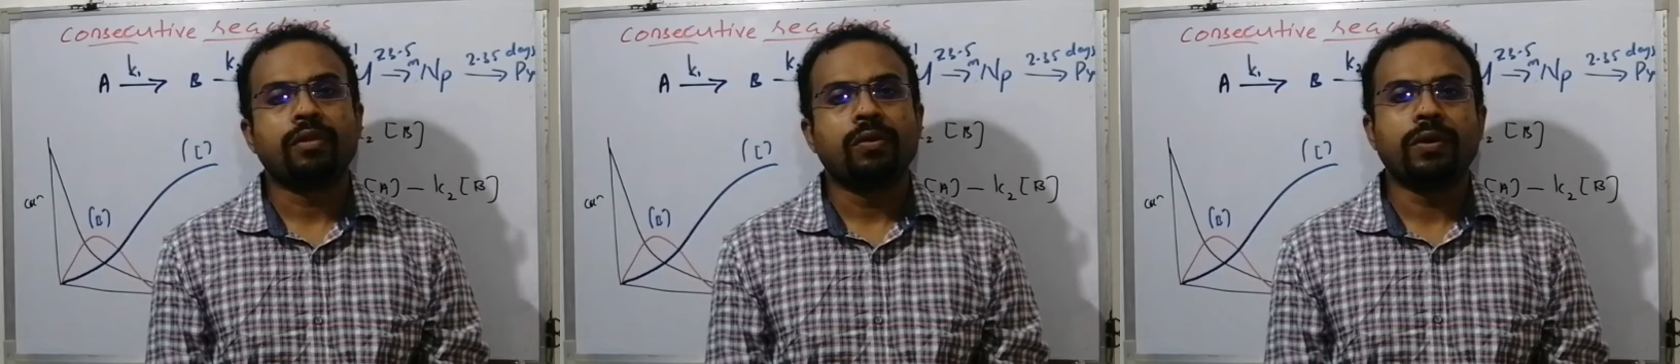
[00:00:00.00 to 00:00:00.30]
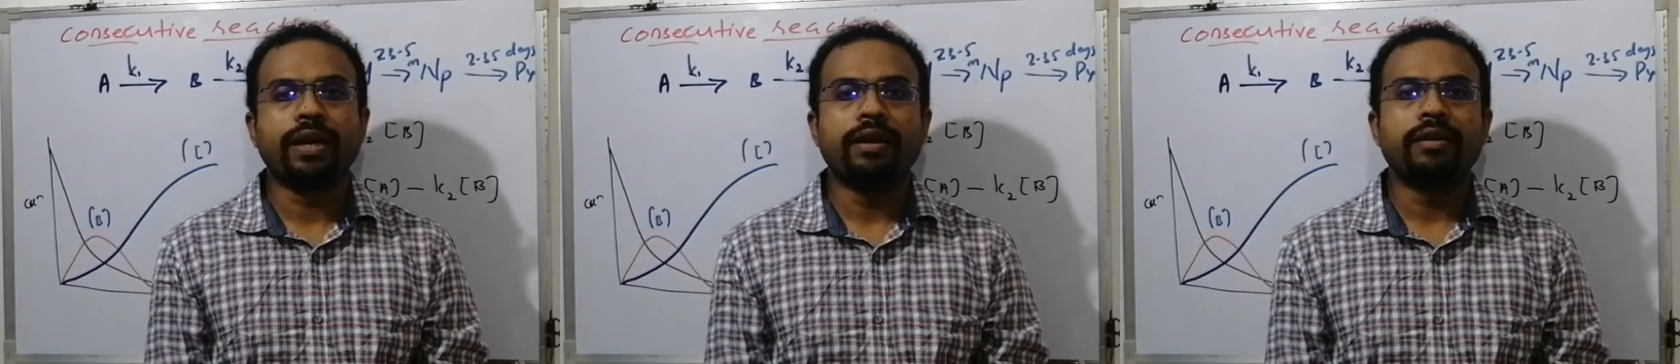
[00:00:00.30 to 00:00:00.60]

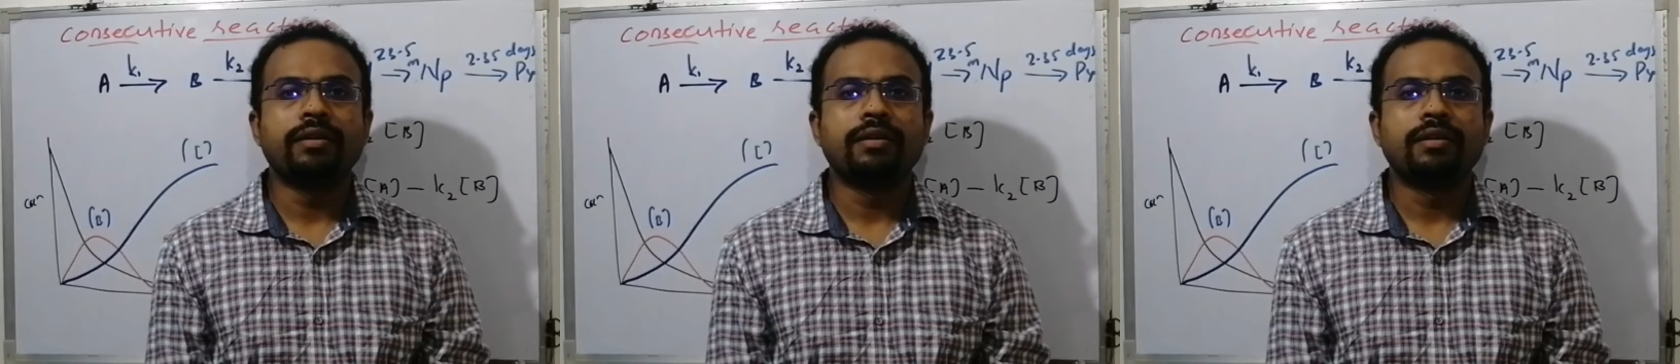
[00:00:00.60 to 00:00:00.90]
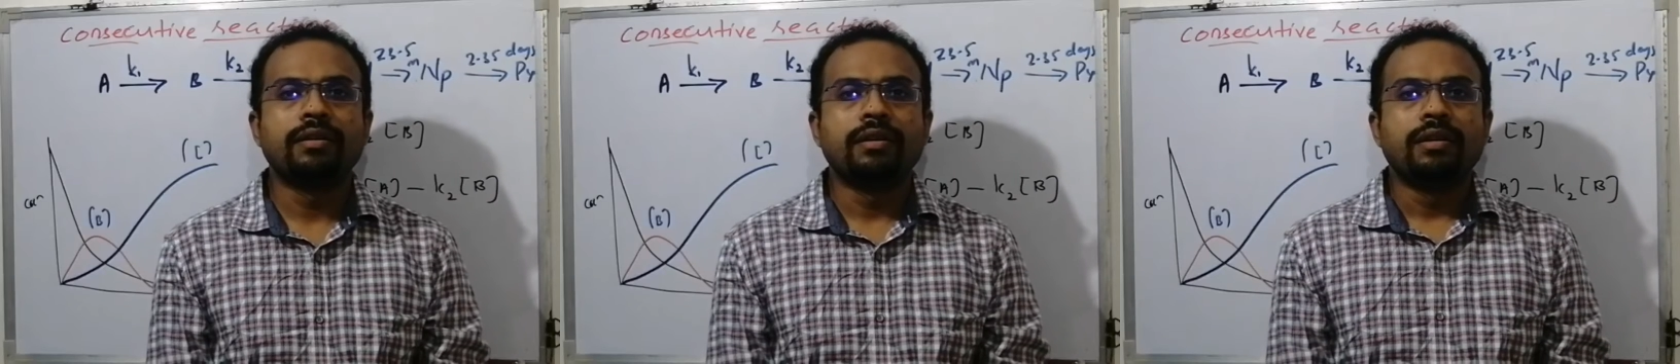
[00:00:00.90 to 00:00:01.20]
Okay,
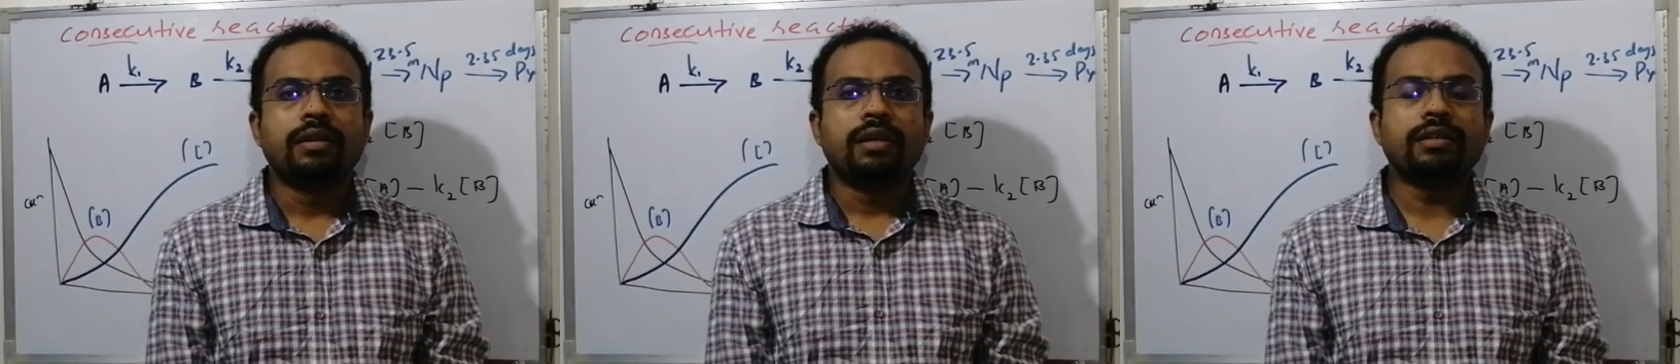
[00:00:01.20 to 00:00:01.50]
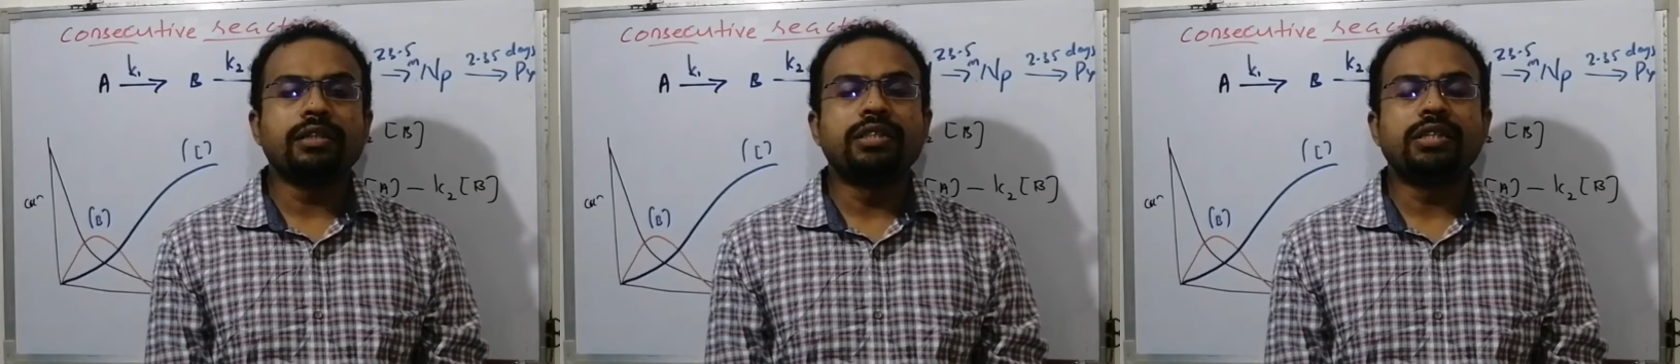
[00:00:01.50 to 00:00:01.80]
let
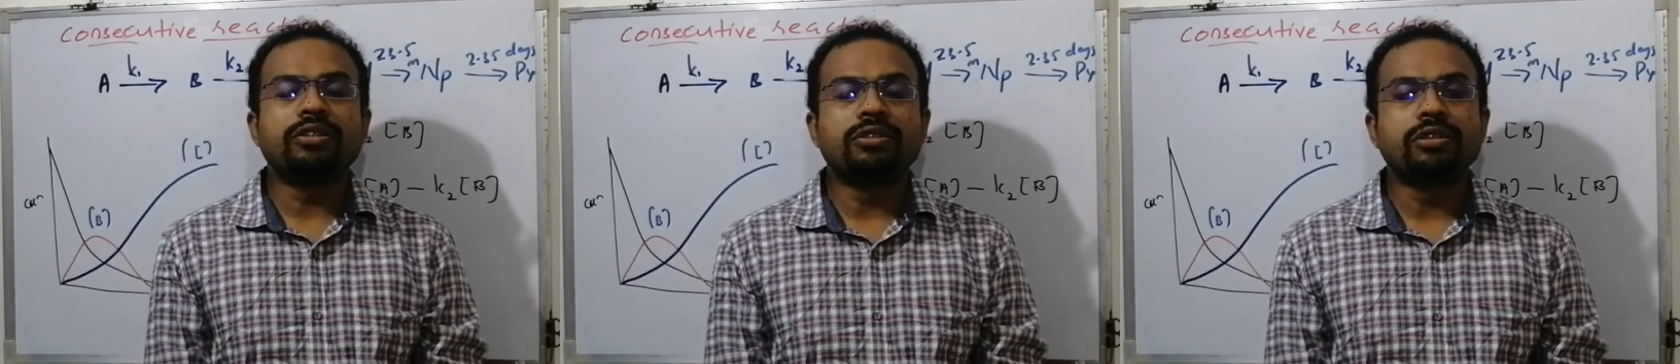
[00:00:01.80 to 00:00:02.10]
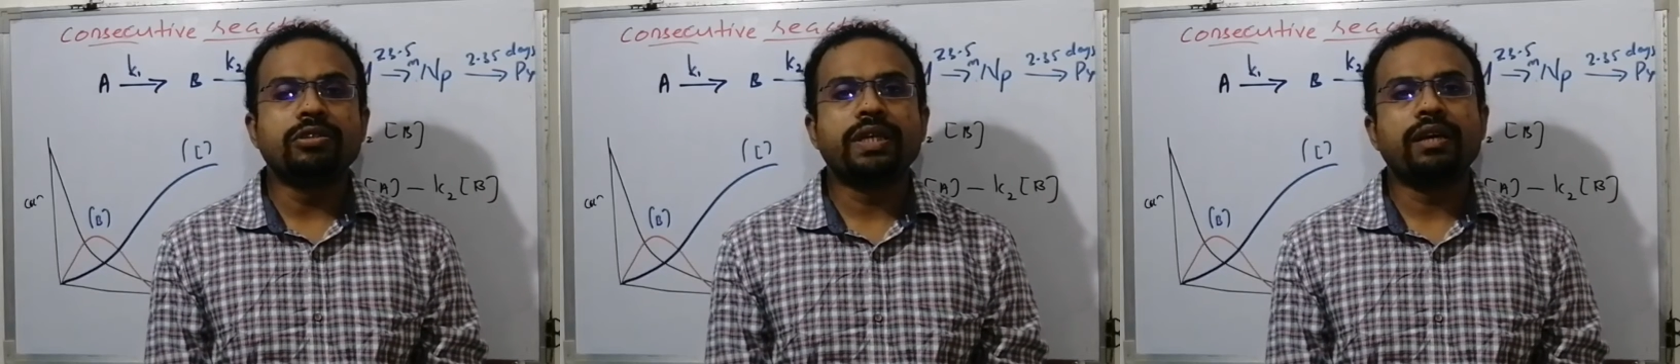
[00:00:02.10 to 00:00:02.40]
us
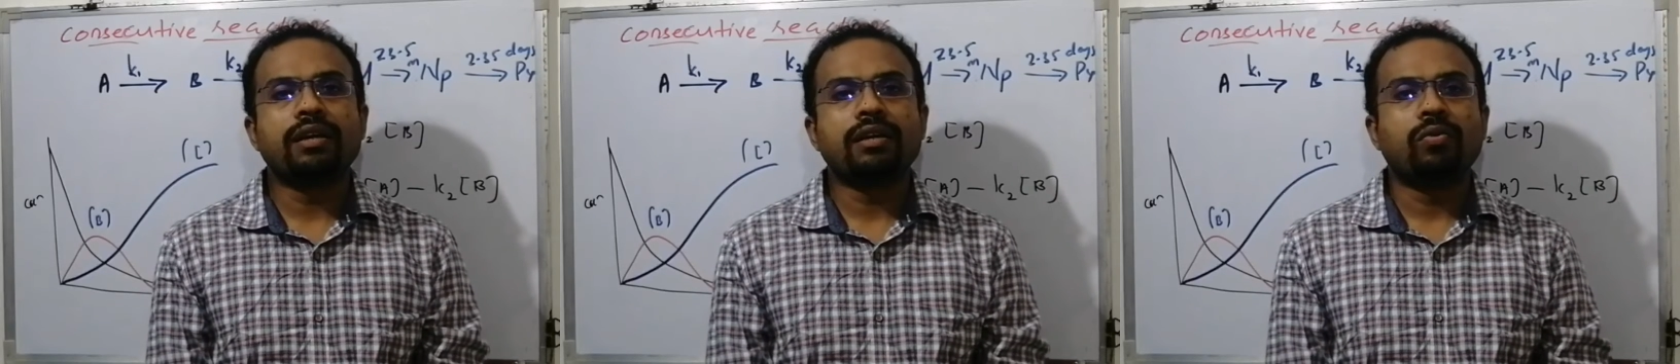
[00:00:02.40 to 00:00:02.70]
introduce here